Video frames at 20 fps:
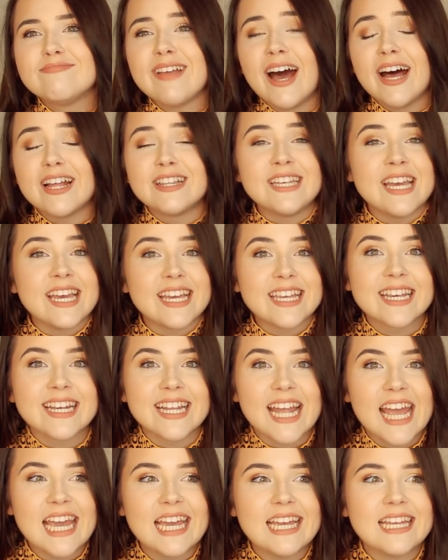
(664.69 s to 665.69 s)

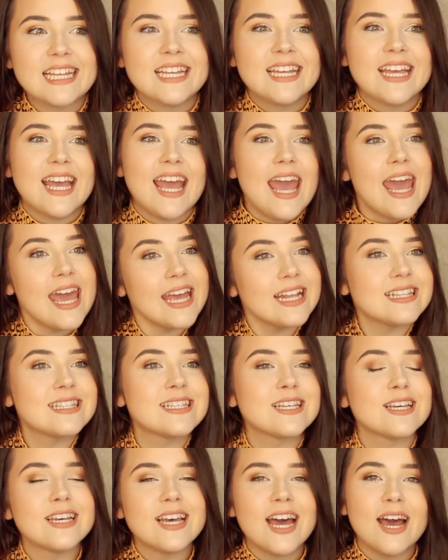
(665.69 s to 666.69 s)
articulate
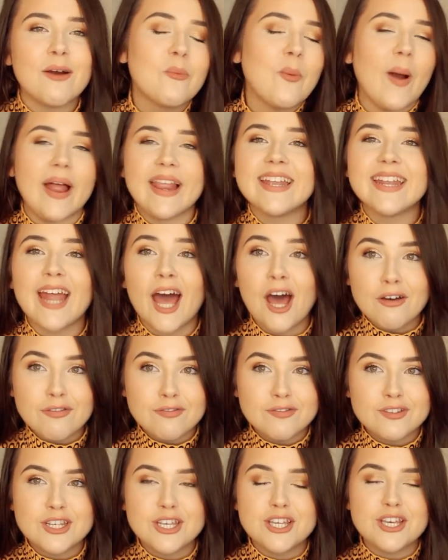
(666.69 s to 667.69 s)
it well
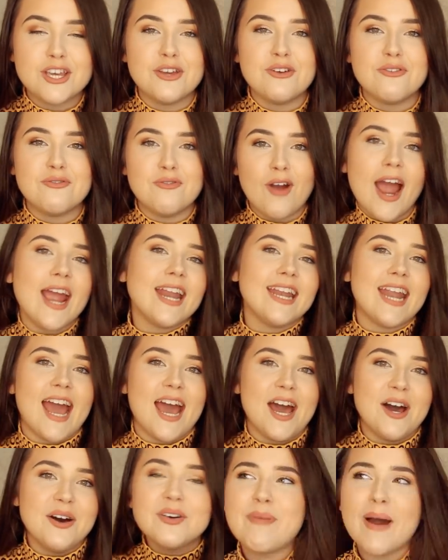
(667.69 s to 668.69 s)
enough to you right
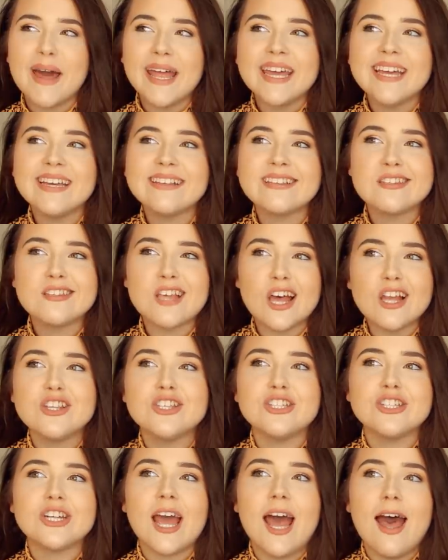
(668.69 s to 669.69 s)
now, but it is
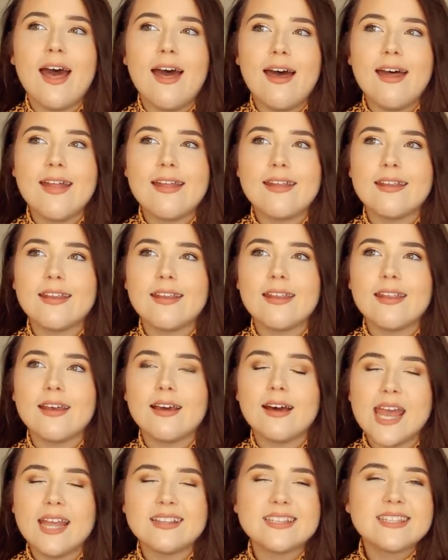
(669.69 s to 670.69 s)
such an
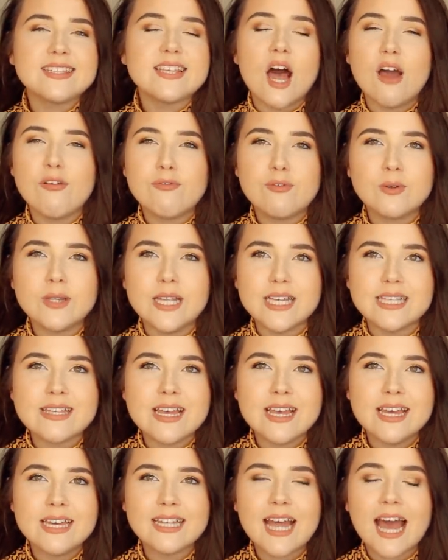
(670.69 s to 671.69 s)
insightful
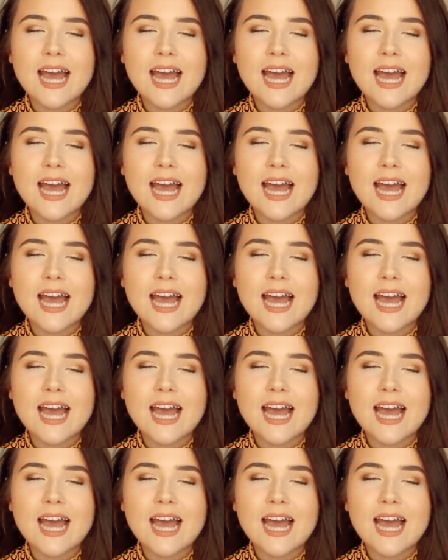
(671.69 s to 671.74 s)
listen.